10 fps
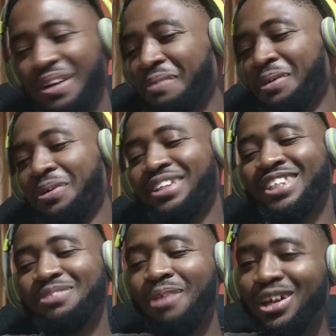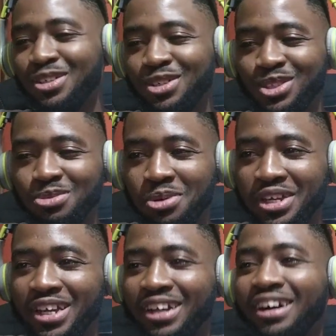man, what did this man just do
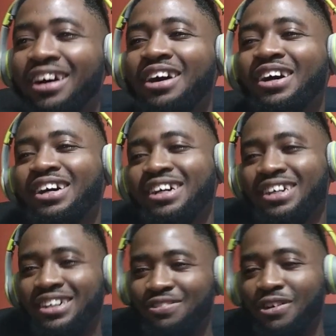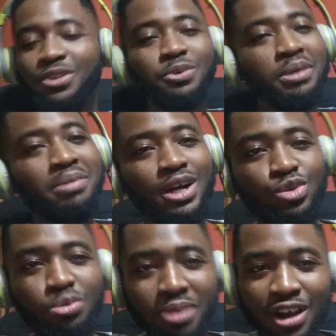here? Yeah? Found the way back
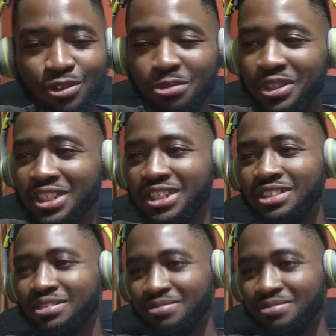to bar from beginning. L